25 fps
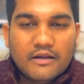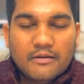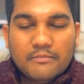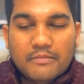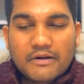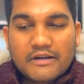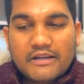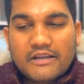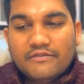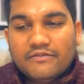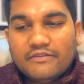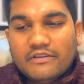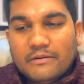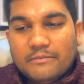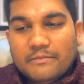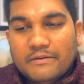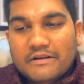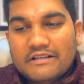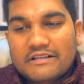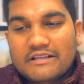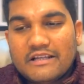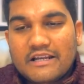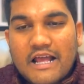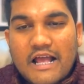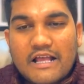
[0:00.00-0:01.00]
But if the
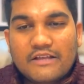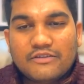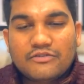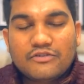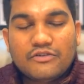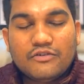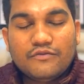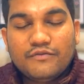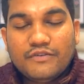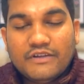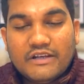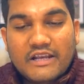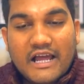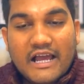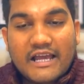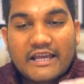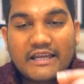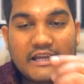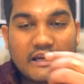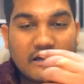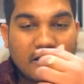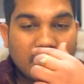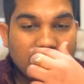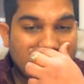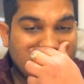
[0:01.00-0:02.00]
person asks you, will I
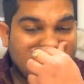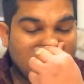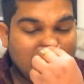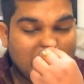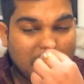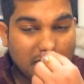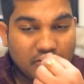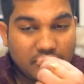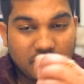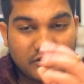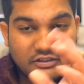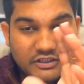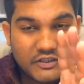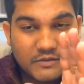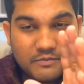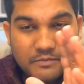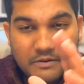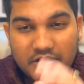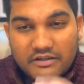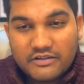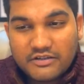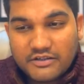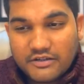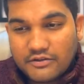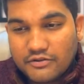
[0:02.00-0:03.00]
get married to this
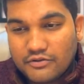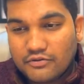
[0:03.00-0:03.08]
person,